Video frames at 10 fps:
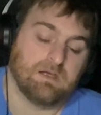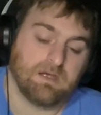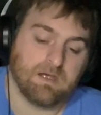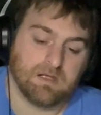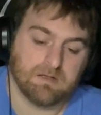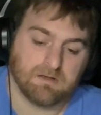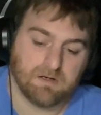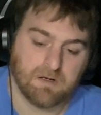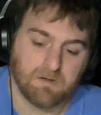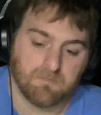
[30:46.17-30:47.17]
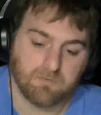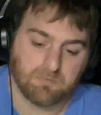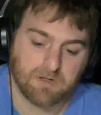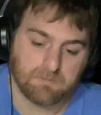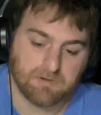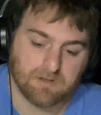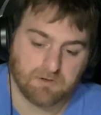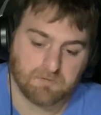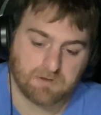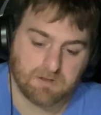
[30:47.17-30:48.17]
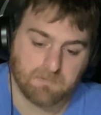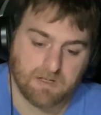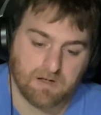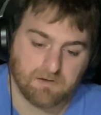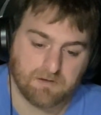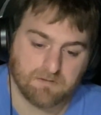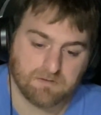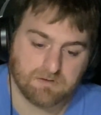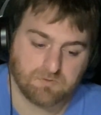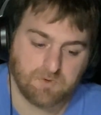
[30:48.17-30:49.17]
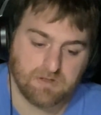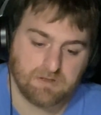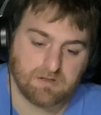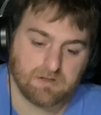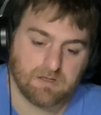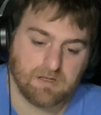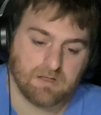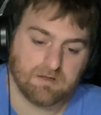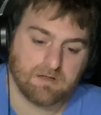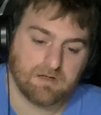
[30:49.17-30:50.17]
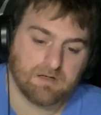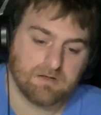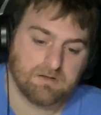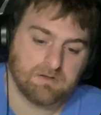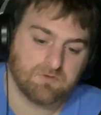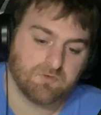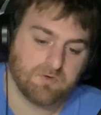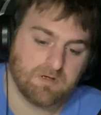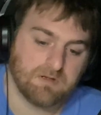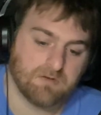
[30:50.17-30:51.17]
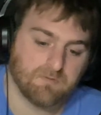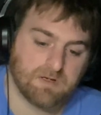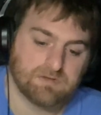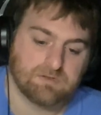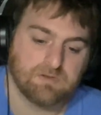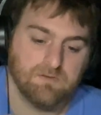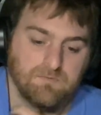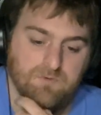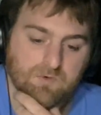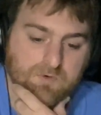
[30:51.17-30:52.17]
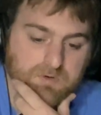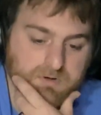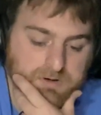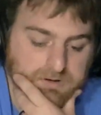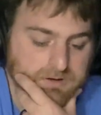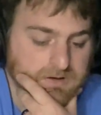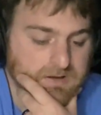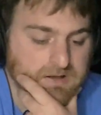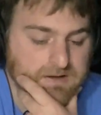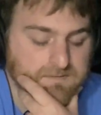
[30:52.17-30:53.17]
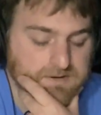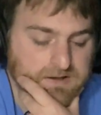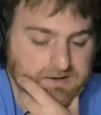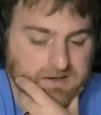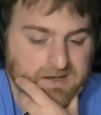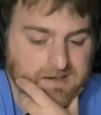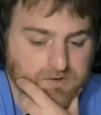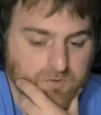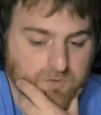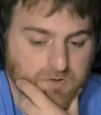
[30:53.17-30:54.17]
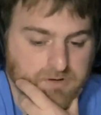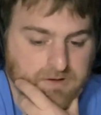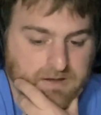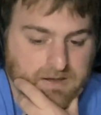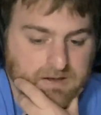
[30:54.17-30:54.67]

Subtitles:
And there'll probably be another one coming out later this week. And enjoy the rest of your evening and or day.